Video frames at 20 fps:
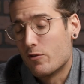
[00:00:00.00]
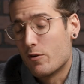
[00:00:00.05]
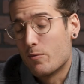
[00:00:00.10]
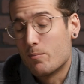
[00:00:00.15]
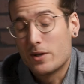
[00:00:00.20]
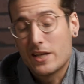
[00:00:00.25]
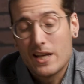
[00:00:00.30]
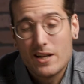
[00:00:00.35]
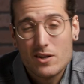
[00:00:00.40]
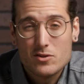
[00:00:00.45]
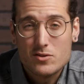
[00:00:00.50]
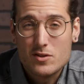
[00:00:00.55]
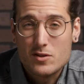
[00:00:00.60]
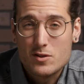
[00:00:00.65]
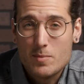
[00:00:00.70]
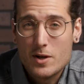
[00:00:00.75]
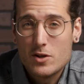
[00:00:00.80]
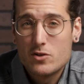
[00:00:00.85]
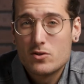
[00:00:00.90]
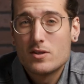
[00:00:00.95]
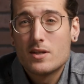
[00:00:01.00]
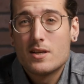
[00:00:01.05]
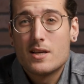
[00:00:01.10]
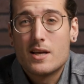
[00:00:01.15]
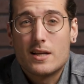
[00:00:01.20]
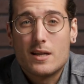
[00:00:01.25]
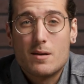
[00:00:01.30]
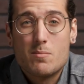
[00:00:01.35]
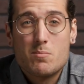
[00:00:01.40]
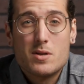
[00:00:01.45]
For beginners especially,
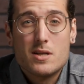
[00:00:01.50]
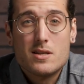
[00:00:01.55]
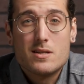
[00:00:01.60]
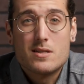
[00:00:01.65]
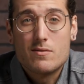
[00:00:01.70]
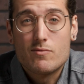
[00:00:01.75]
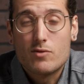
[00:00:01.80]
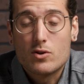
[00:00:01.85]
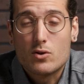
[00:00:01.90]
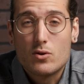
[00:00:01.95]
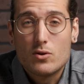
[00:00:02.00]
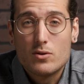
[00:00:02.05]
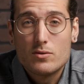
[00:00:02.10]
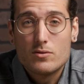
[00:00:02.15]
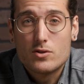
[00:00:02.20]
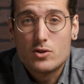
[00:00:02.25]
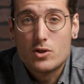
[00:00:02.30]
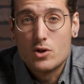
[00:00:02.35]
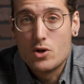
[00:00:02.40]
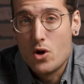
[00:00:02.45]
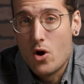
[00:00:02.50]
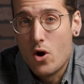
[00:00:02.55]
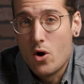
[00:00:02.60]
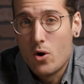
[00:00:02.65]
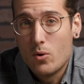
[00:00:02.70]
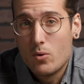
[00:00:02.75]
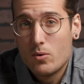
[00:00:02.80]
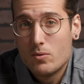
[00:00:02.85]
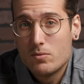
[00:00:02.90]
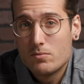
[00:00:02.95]
it can be difficult to
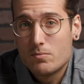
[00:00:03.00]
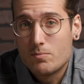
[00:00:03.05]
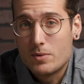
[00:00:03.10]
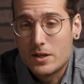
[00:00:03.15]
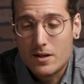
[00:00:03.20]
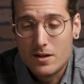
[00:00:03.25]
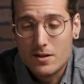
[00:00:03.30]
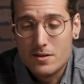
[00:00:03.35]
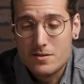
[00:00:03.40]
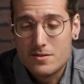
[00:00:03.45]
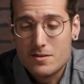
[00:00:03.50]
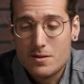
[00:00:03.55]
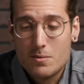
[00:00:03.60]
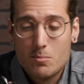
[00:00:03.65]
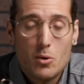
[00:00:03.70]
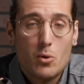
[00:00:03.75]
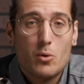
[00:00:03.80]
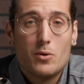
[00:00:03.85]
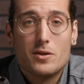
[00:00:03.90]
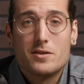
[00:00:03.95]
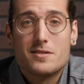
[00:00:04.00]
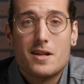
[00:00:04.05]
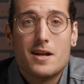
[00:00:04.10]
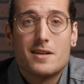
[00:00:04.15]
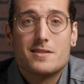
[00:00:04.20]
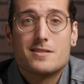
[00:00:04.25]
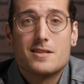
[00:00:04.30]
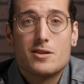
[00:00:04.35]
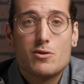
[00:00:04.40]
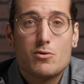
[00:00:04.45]
know because the bowl is
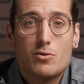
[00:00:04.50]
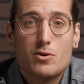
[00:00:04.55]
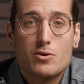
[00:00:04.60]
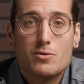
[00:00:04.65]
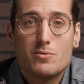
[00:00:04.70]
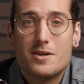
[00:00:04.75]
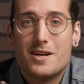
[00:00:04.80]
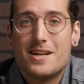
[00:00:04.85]
not see-through.